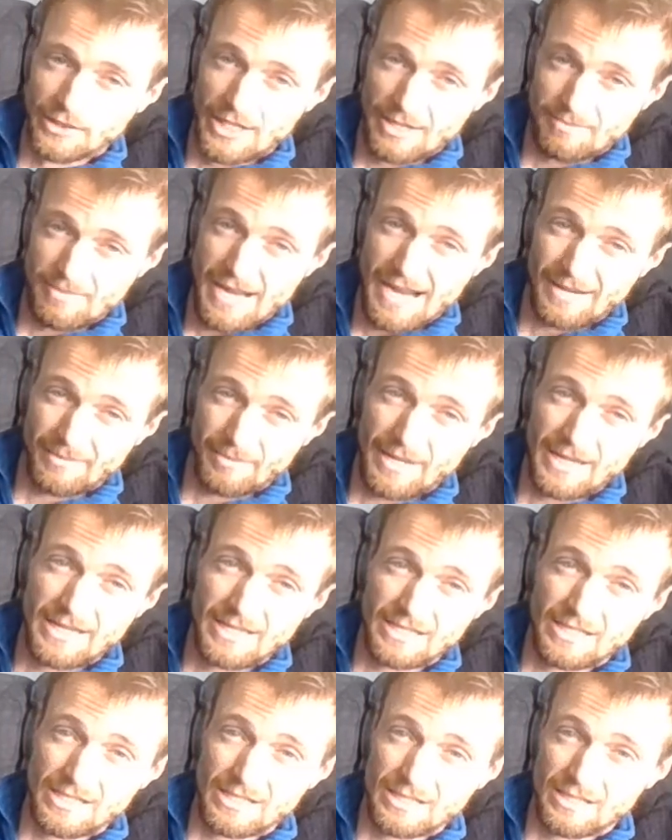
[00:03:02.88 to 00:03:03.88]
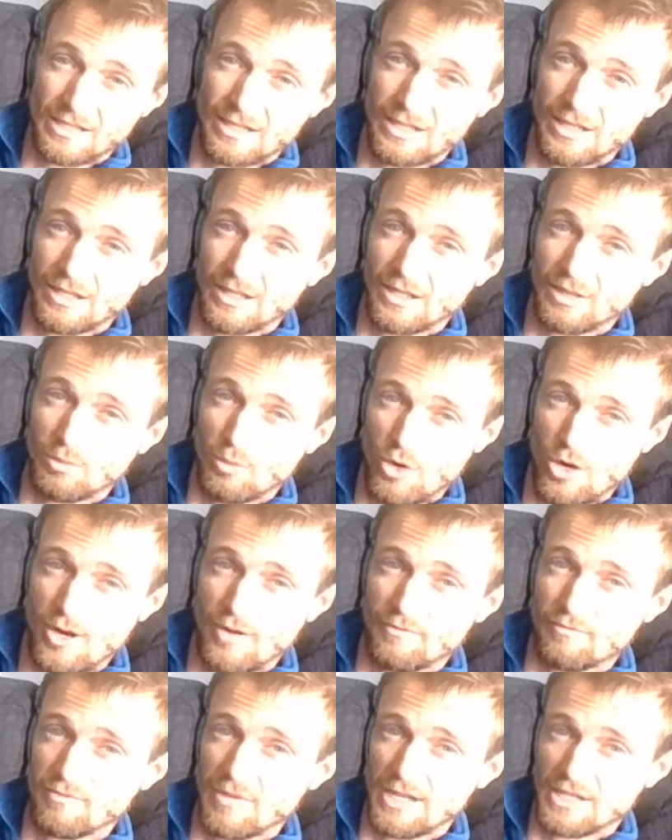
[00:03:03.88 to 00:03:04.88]
that back piece, what
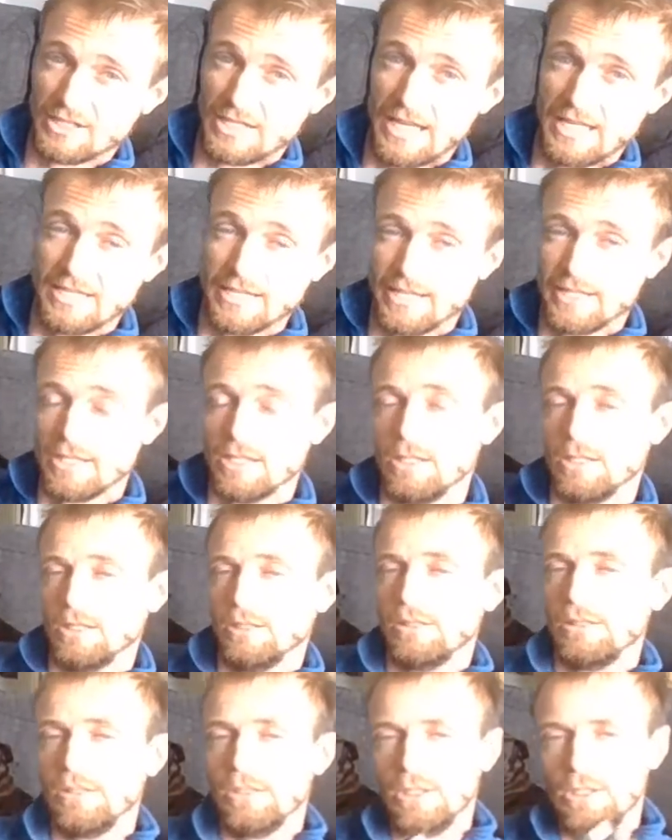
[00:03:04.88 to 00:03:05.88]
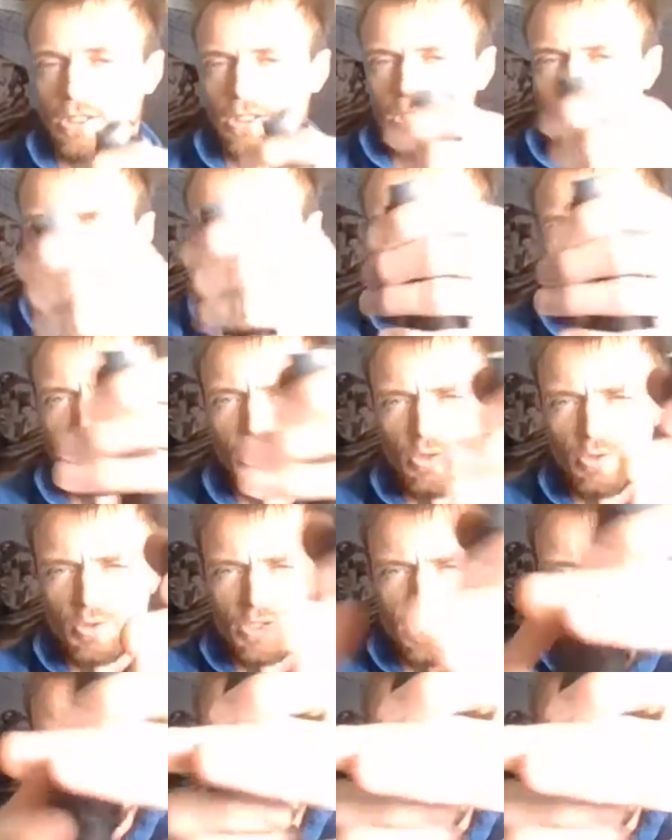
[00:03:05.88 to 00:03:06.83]
I've extended, I've used